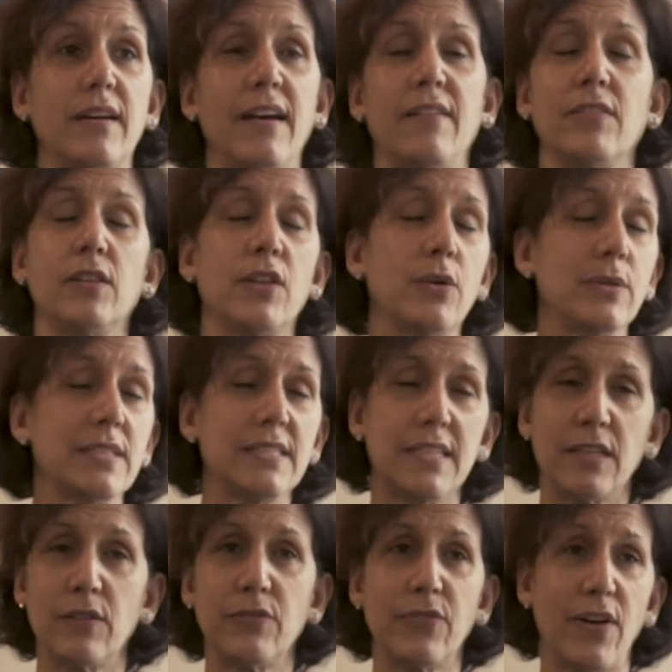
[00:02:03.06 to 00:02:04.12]
I have the lowest
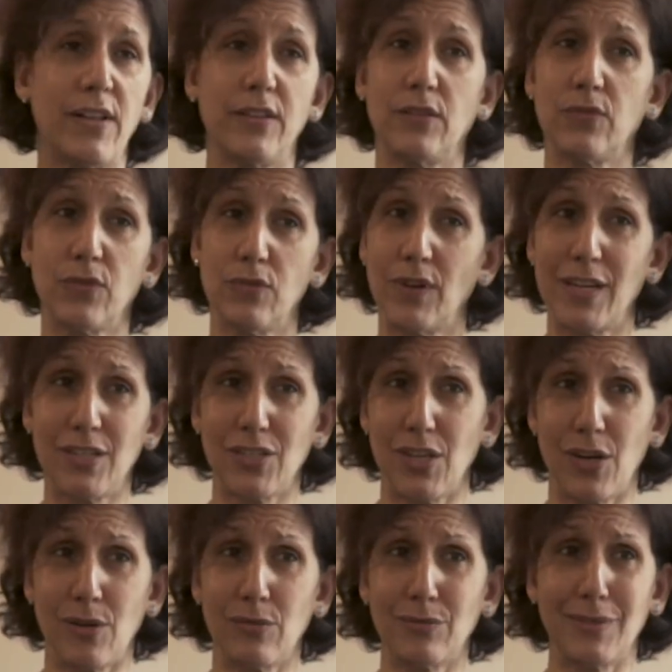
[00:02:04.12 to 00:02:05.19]
deal fallen through
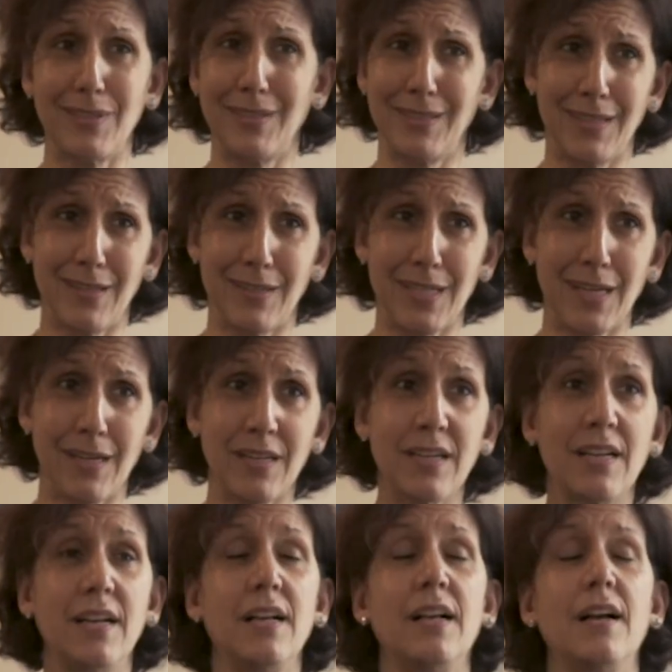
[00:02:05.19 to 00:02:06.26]
ratio in the area.
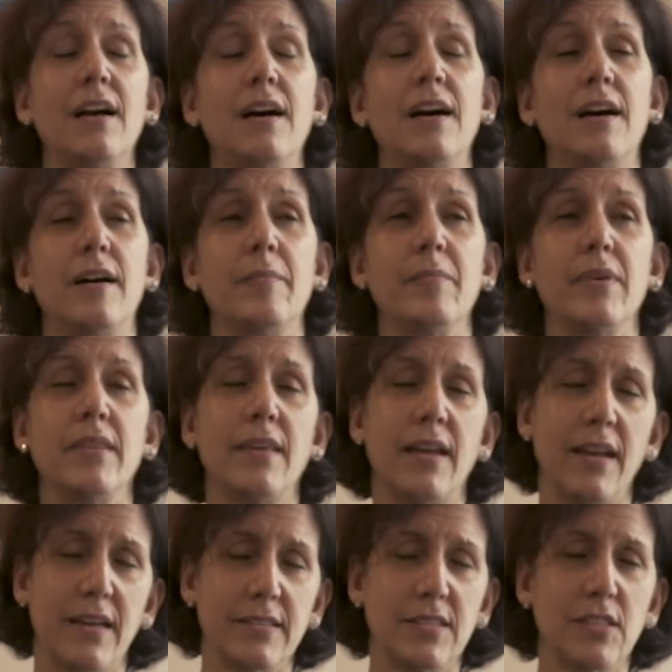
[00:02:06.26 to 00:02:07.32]
Um, and
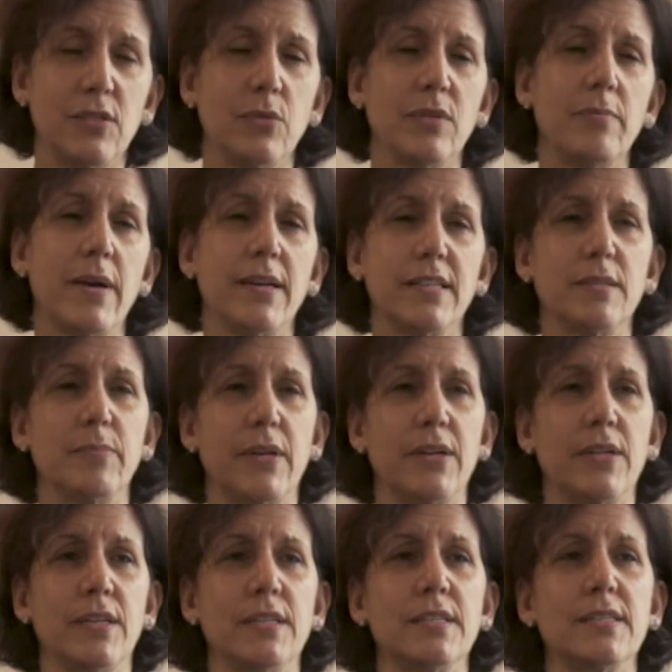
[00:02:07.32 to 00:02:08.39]
that has to do with my
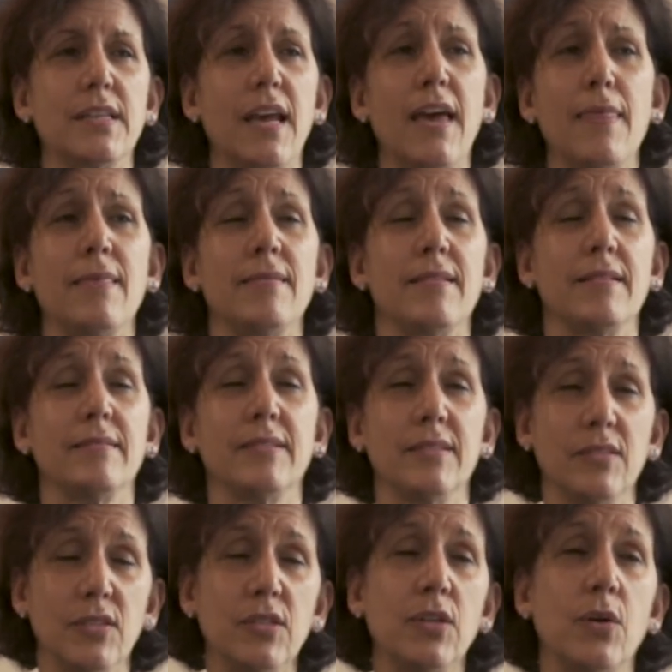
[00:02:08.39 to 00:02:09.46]
experience. And
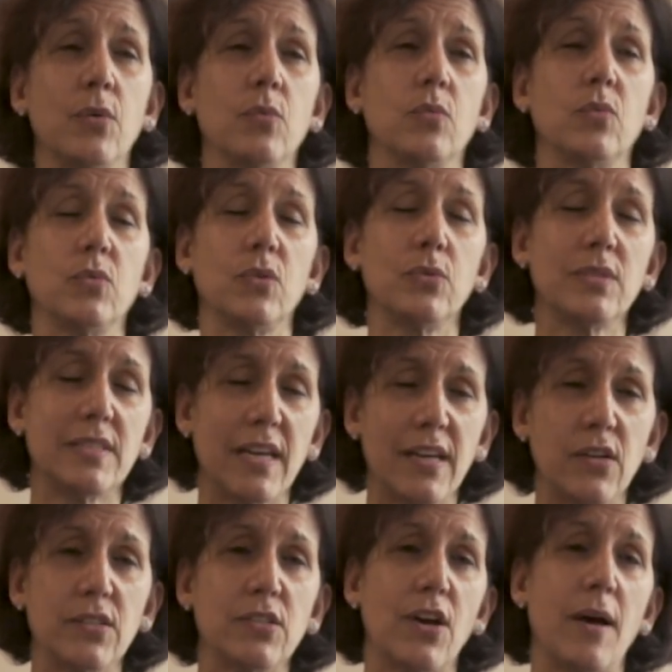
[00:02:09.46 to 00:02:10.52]
you know, you
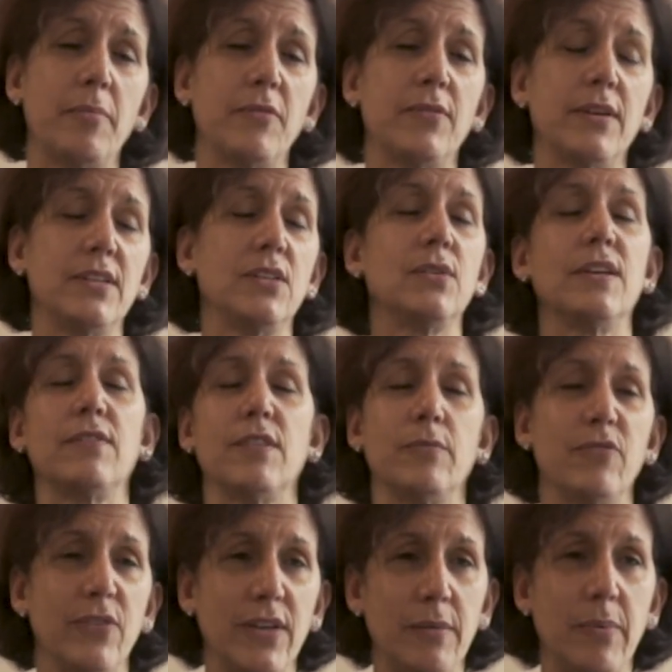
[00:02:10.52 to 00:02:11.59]
stay on top of it, you give them
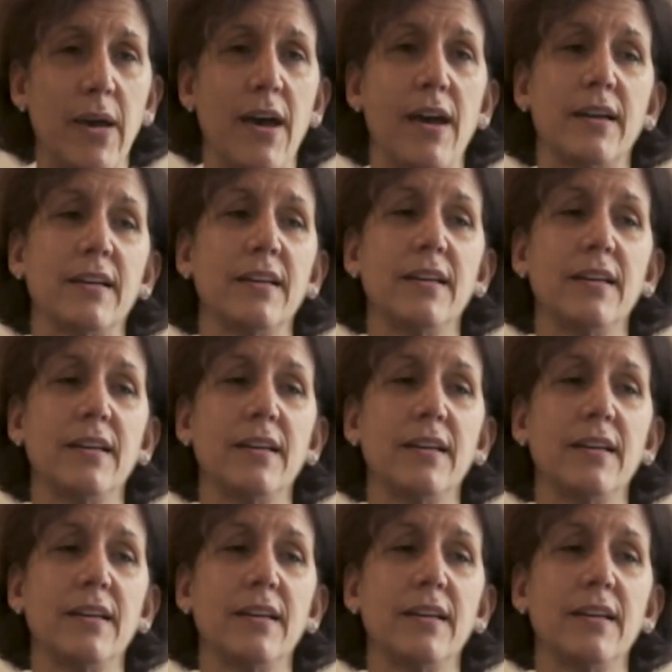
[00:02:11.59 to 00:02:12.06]
feedback,